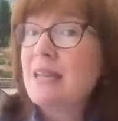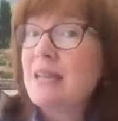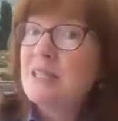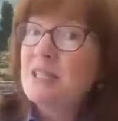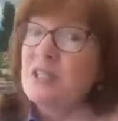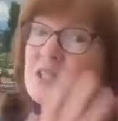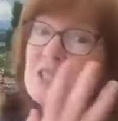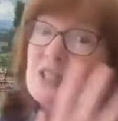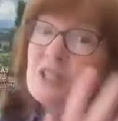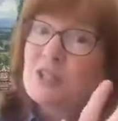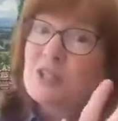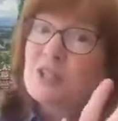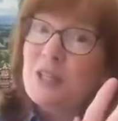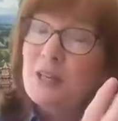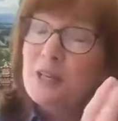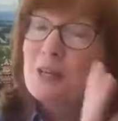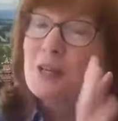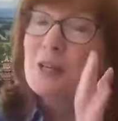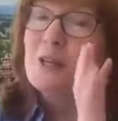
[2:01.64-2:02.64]

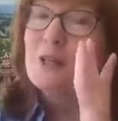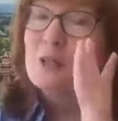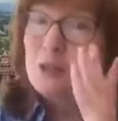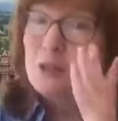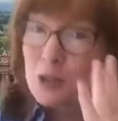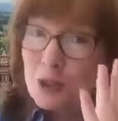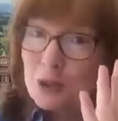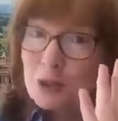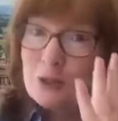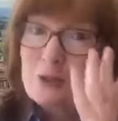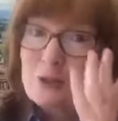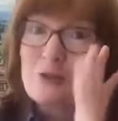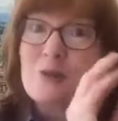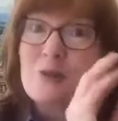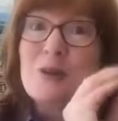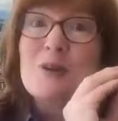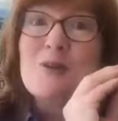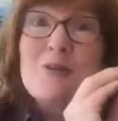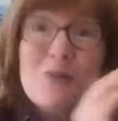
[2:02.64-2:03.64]
existing
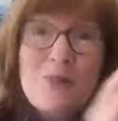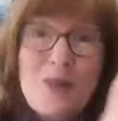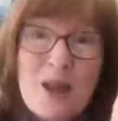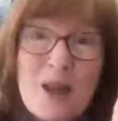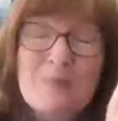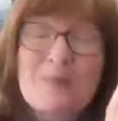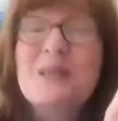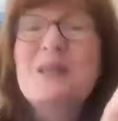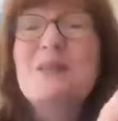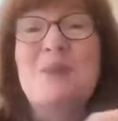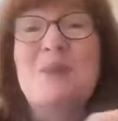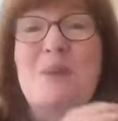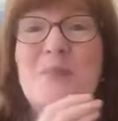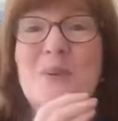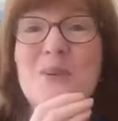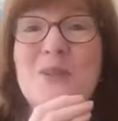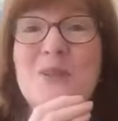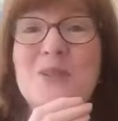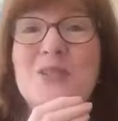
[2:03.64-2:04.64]
children, family
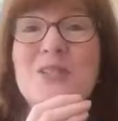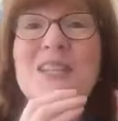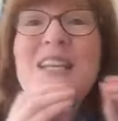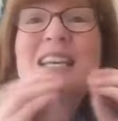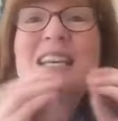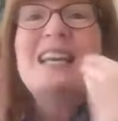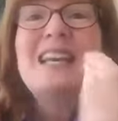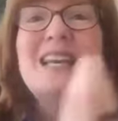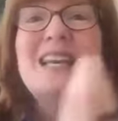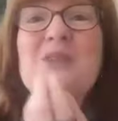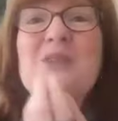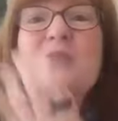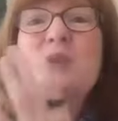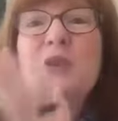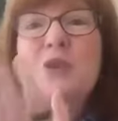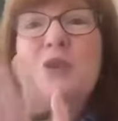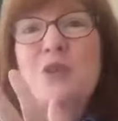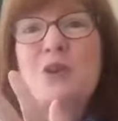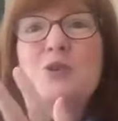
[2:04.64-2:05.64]
members, in
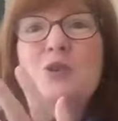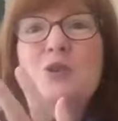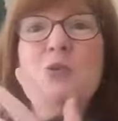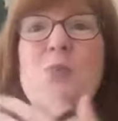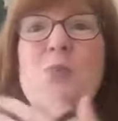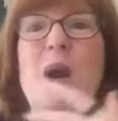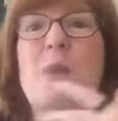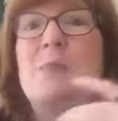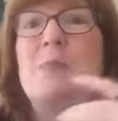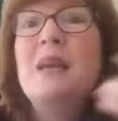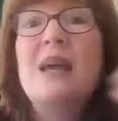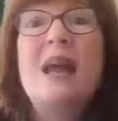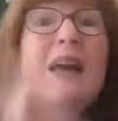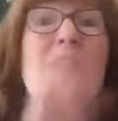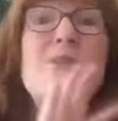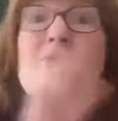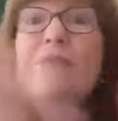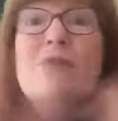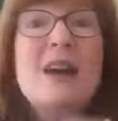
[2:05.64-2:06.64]
with their new puppy
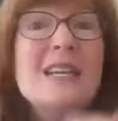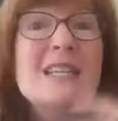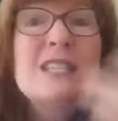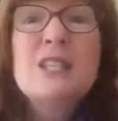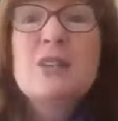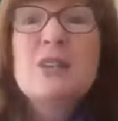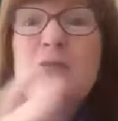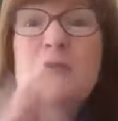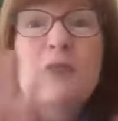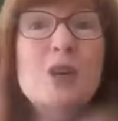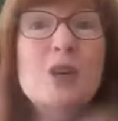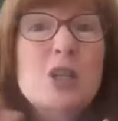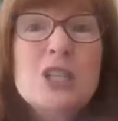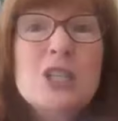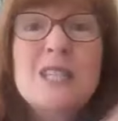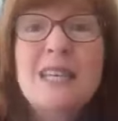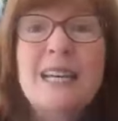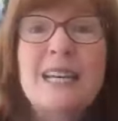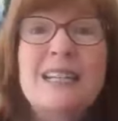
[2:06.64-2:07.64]
and vice
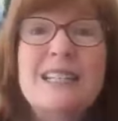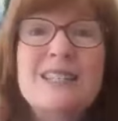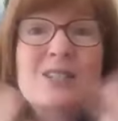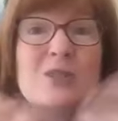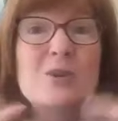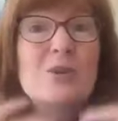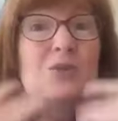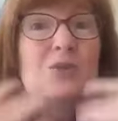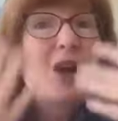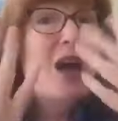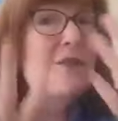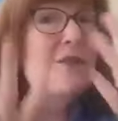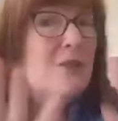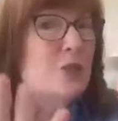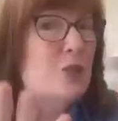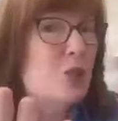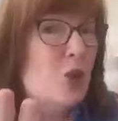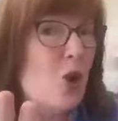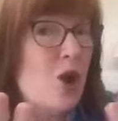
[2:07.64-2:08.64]
versa. So if you have
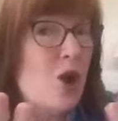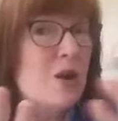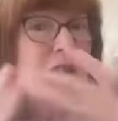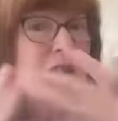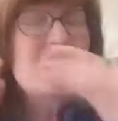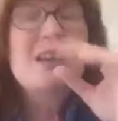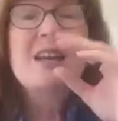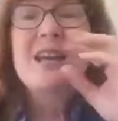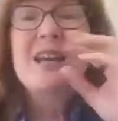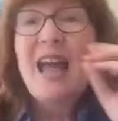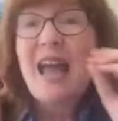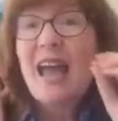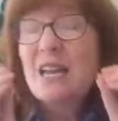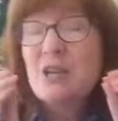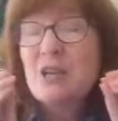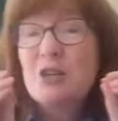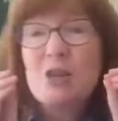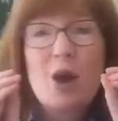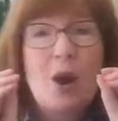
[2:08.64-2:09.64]
a dog
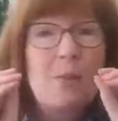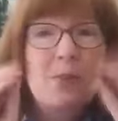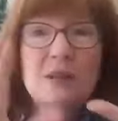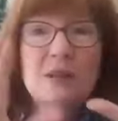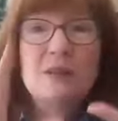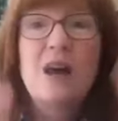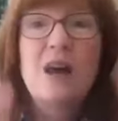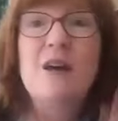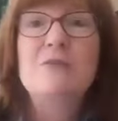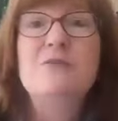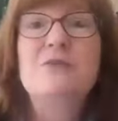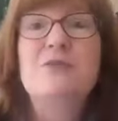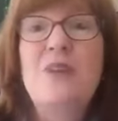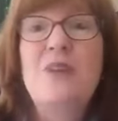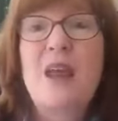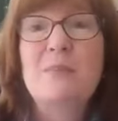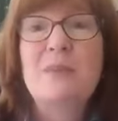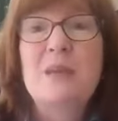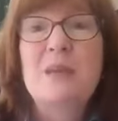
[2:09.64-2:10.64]
and a beloved
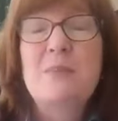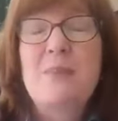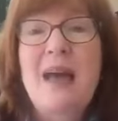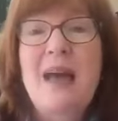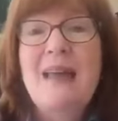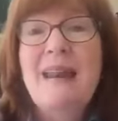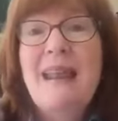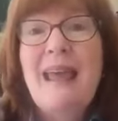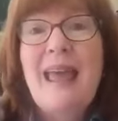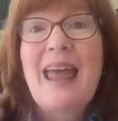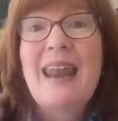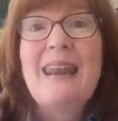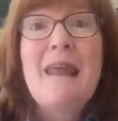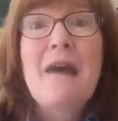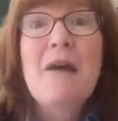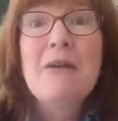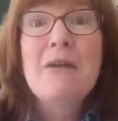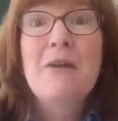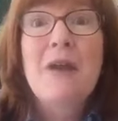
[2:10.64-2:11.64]
family pet, and
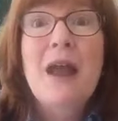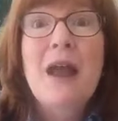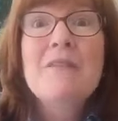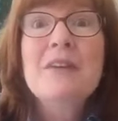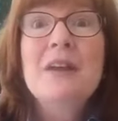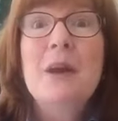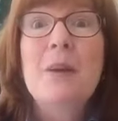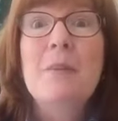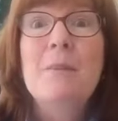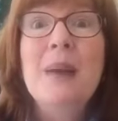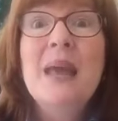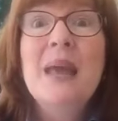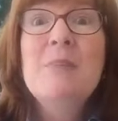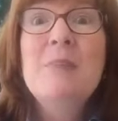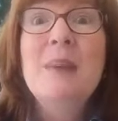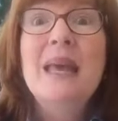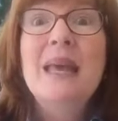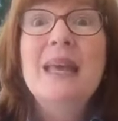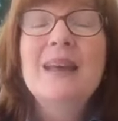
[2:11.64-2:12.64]
now you're having a
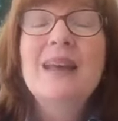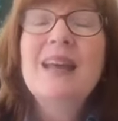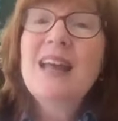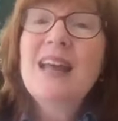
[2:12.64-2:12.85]
baby